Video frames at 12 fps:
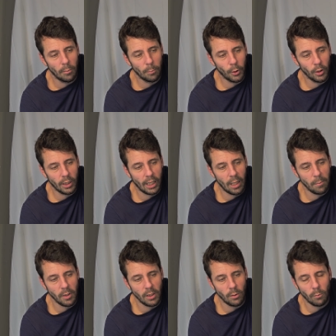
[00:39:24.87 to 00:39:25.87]
per
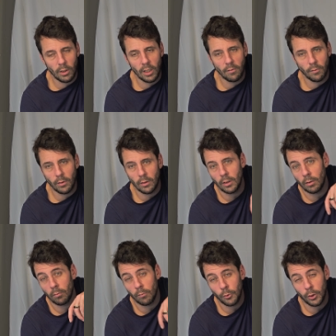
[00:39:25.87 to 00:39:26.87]
cabinet or whatever,
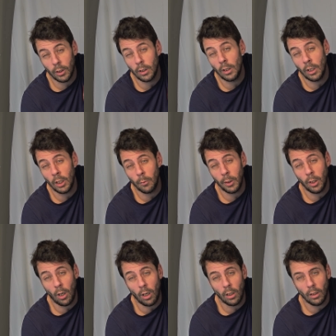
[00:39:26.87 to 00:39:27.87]
and freaking here we
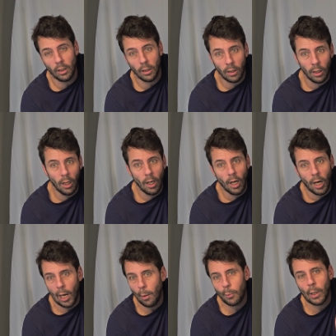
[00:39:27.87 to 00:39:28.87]
are, and
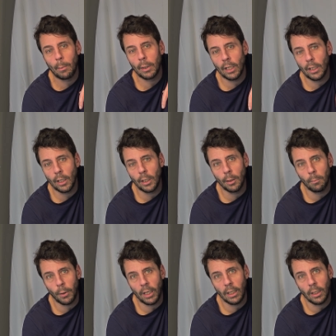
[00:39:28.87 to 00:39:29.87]
I'm probably gonna end up
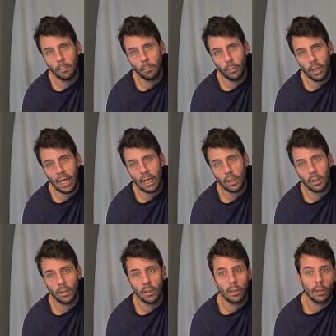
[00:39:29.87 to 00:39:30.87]
painting them black
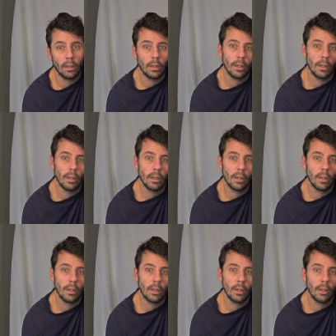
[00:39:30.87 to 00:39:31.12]
or